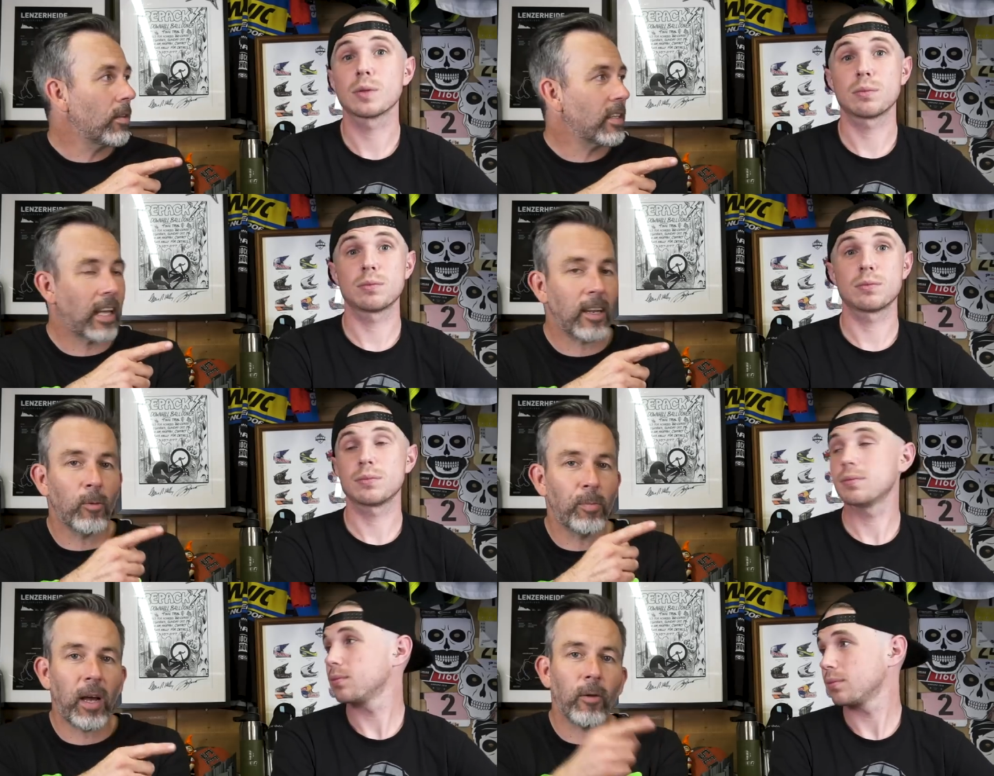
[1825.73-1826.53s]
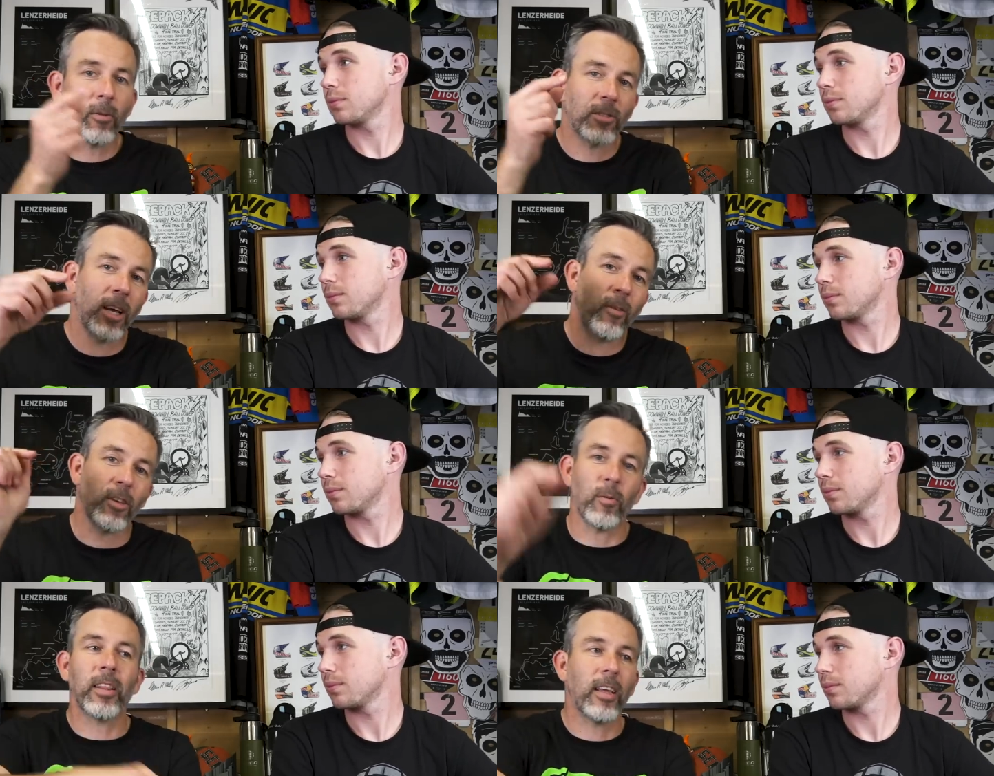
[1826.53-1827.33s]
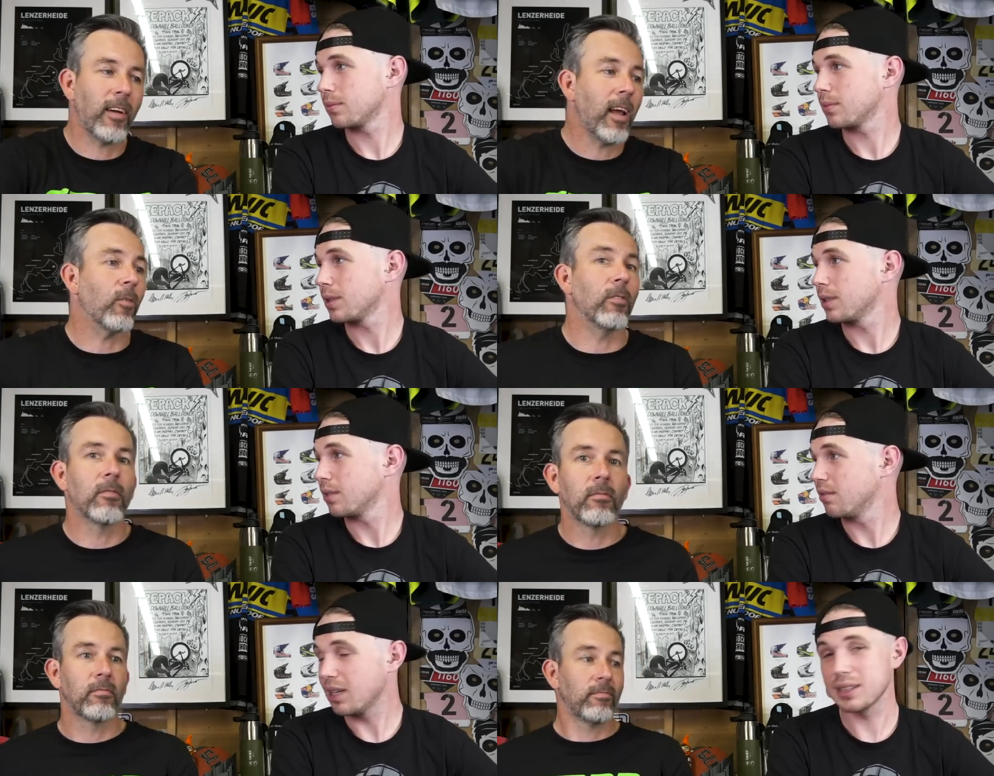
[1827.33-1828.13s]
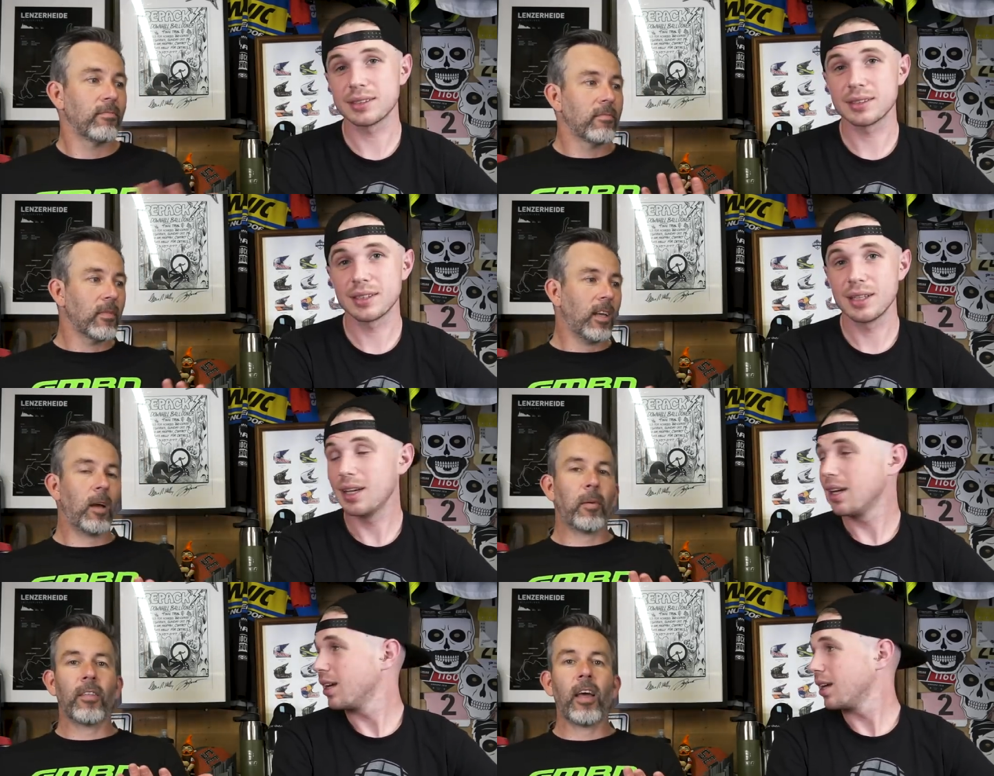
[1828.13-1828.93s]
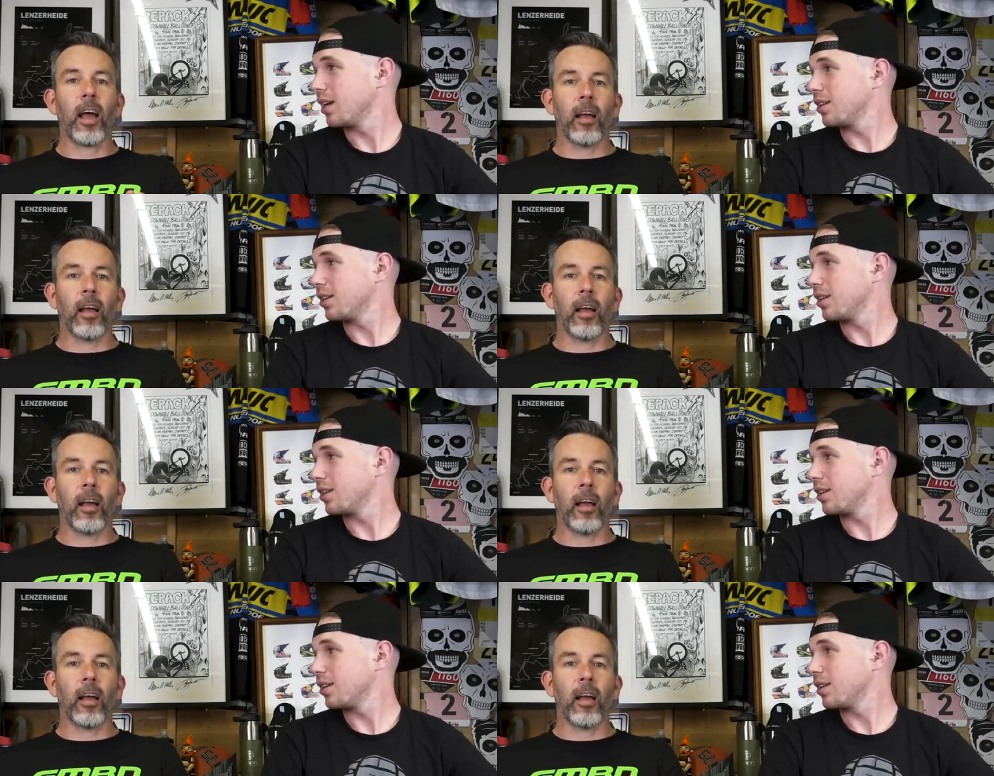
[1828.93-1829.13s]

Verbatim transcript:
Speaker 1: There's that little bell, and it'll tell you when they're out. Nice. How about